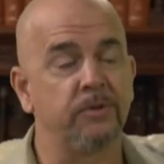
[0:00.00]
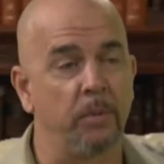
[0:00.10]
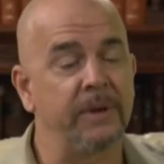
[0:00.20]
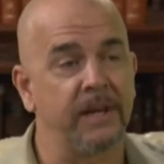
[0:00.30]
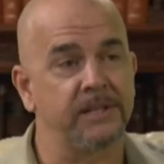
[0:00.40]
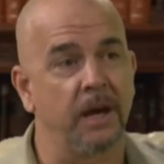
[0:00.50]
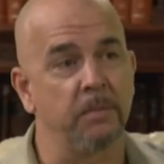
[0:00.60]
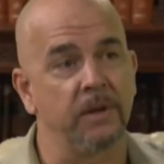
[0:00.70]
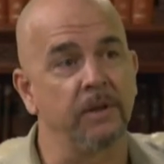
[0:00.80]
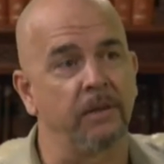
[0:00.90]
told me that same
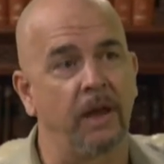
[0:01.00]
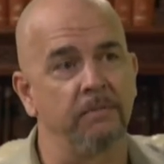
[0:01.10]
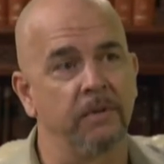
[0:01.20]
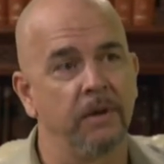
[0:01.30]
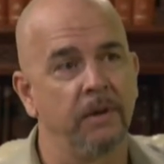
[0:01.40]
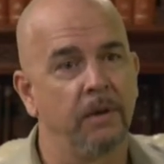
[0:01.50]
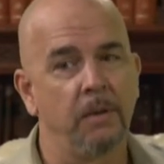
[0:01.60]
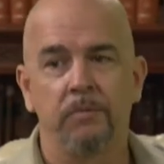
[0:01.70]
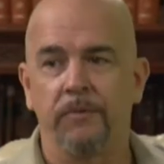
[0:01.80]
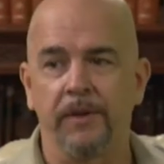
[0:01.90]
thing, that they've
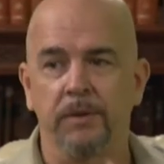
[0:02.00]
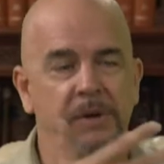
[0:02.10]
found the